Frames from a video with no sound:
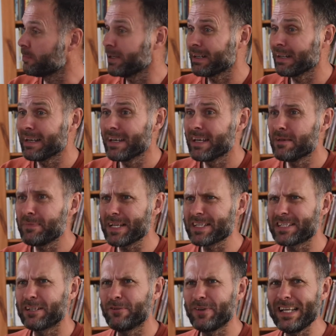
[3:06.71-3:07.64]
But
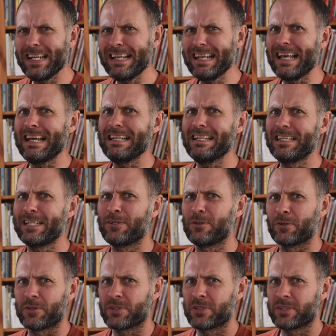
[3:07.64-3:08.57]
imagine if he landed
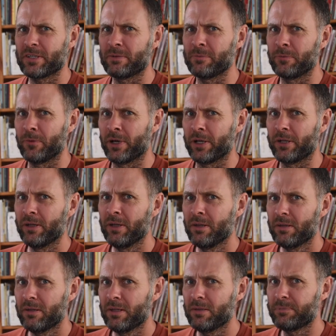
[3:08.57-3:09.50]
on someone,
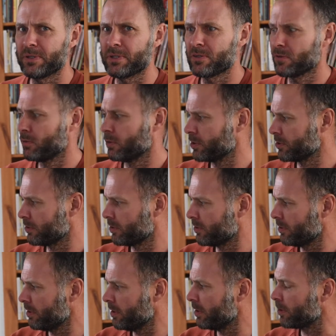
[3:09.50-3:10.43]
they'd be
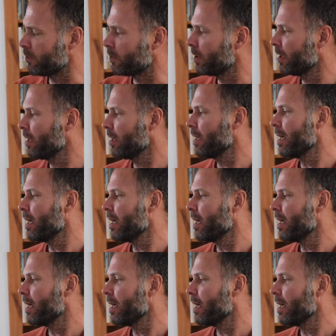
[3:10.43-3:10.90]
squashed too.